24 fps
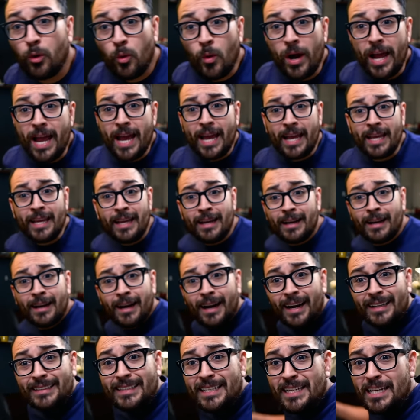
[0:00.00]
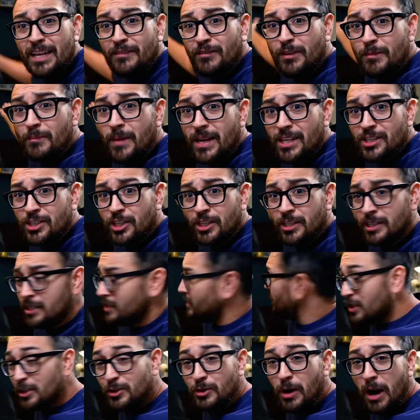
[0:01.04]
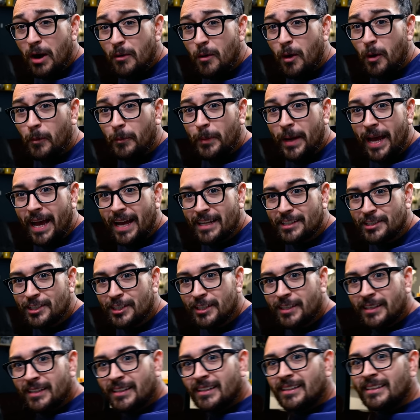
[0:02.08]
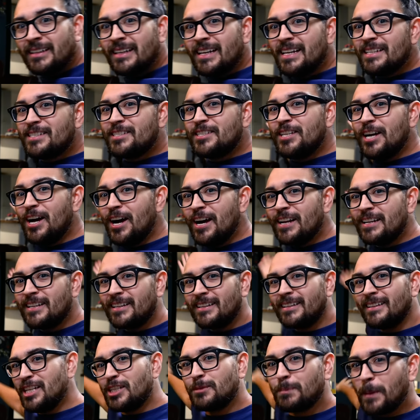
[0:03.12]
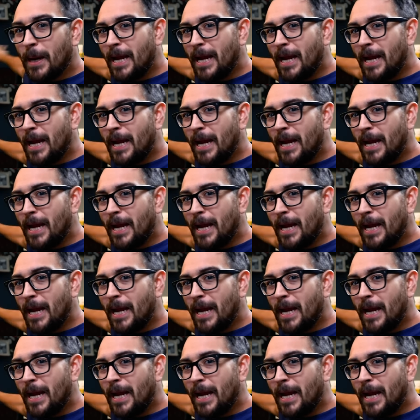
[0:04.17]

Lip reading: the way, I didn't even mention the drywall patch. It's done, it's